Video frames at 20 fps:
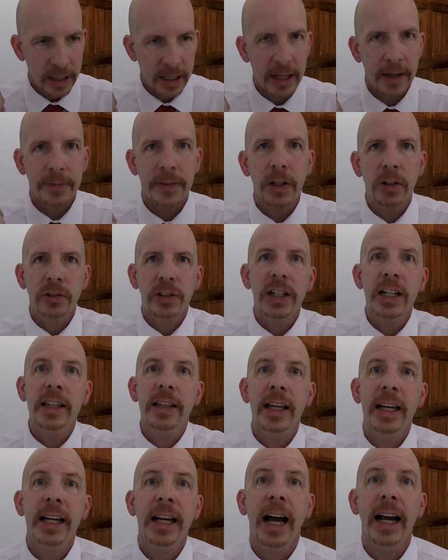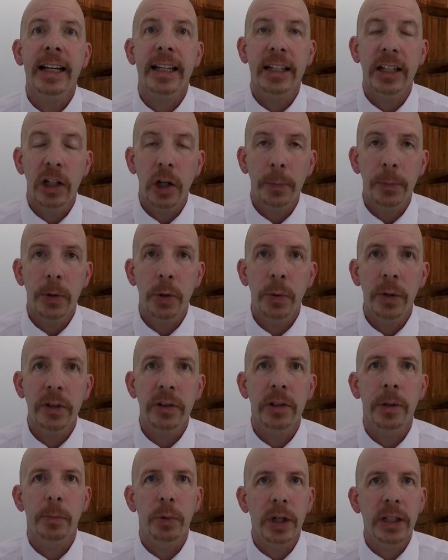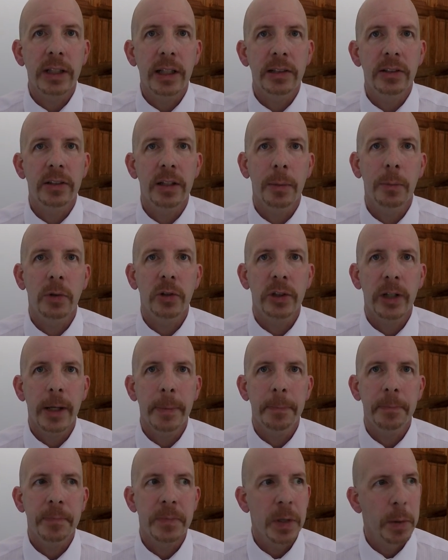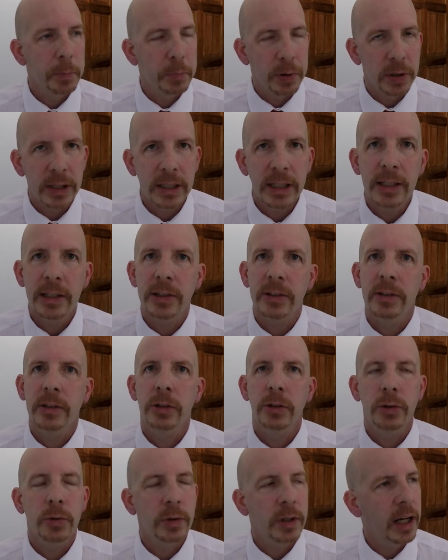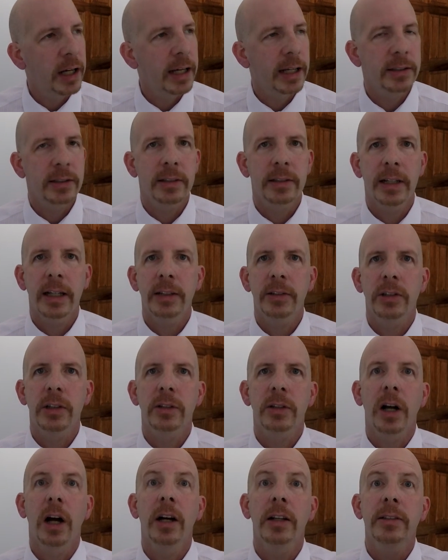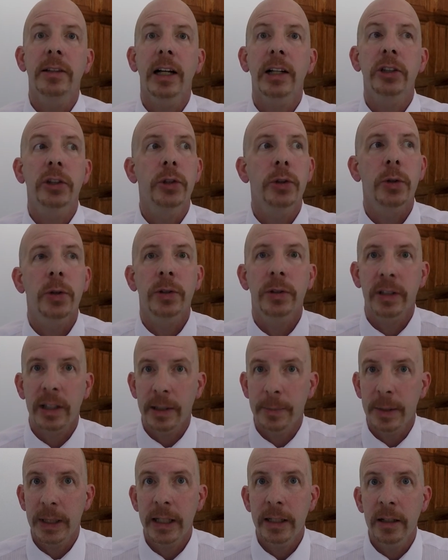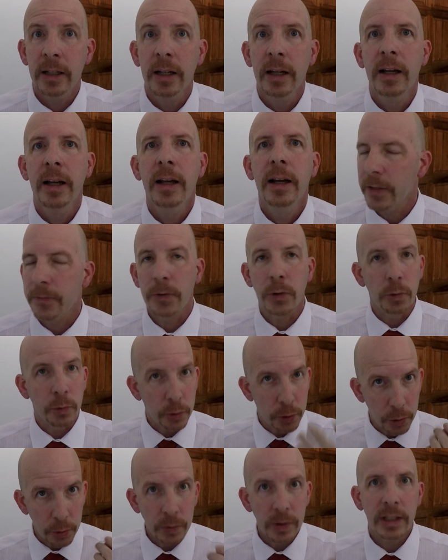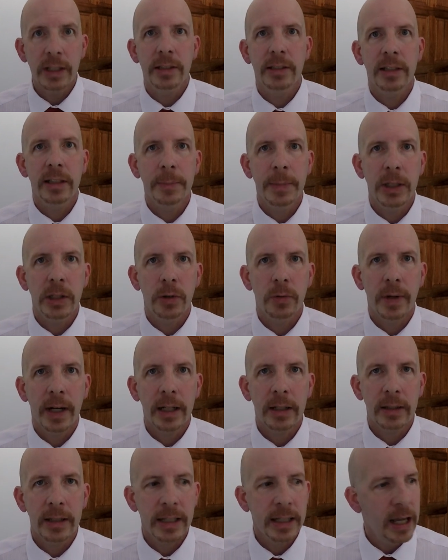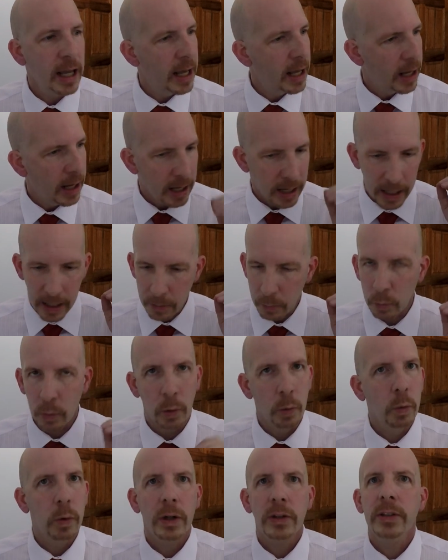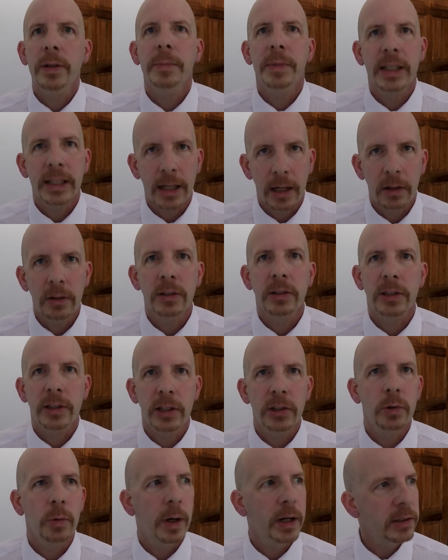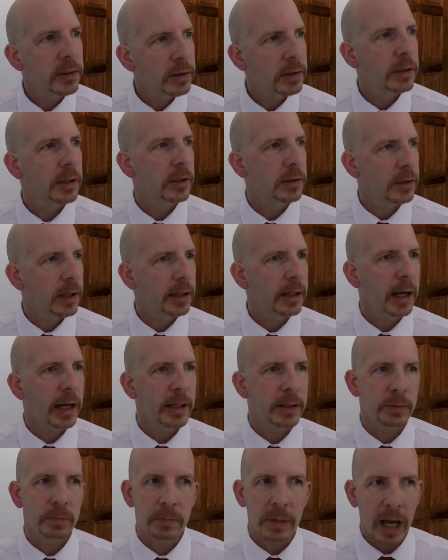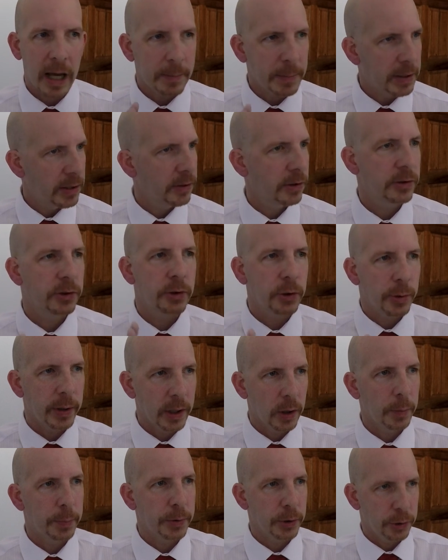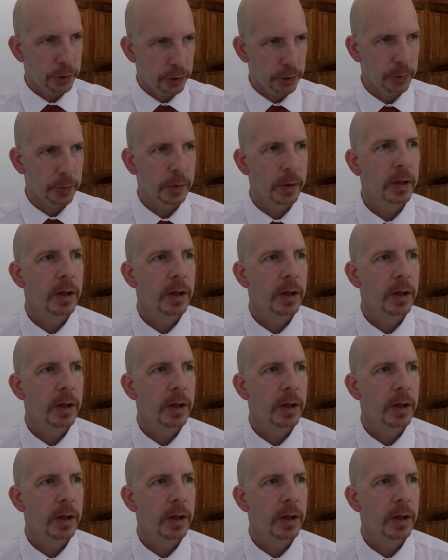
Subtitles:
If there's anything I can help you with to bring these numbers up, please do not hesitate to contact your team lead. If you do need to see me directly, we'll work something out schedule-wise, because I'm here to help you.